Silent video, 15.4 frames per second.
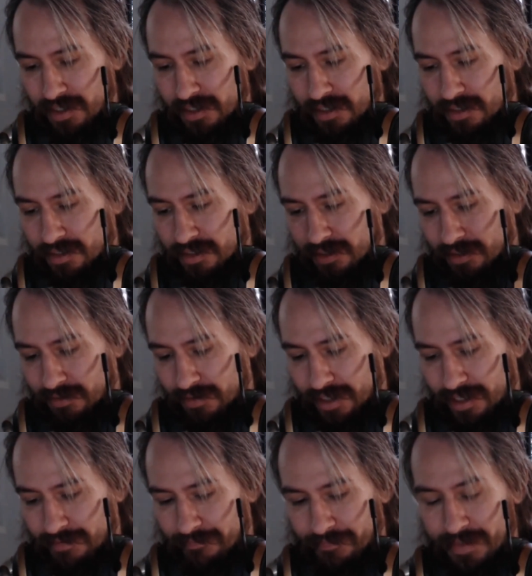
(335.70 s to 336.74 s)

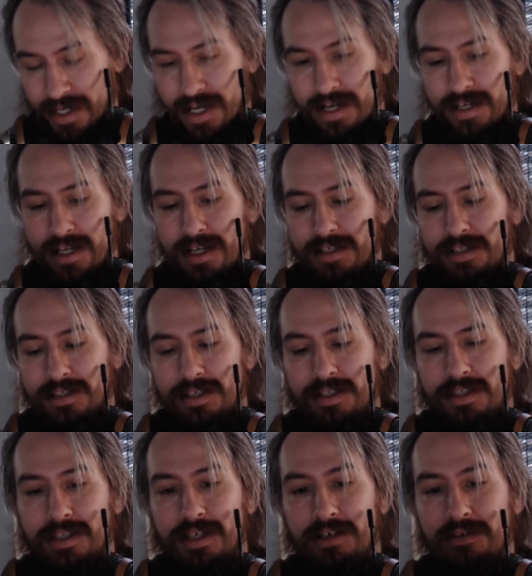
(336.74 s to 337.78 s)
So, yeah, AC
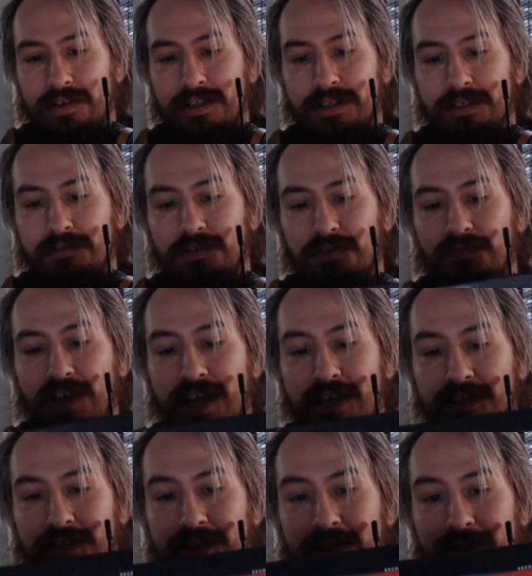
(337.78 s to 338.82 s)
theory. This was
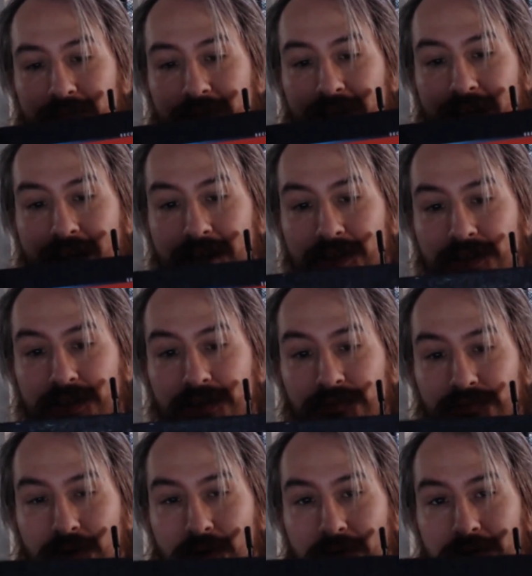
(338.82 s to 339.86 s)
fascinating to me. I actually
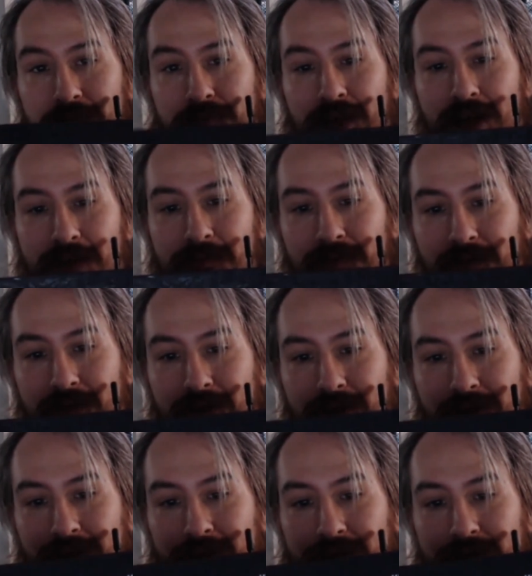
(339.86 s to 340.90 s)
wrote a paper on
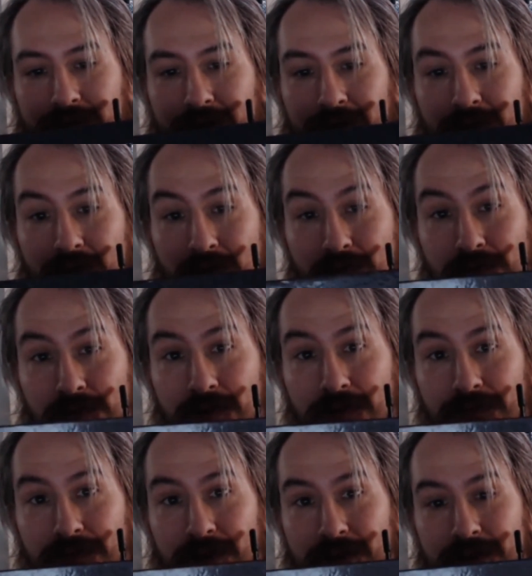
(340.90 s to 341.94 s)
electron hole flow
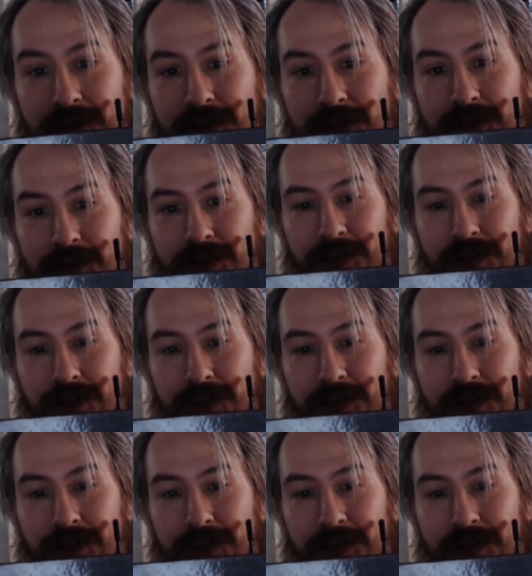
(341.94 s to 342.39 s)
function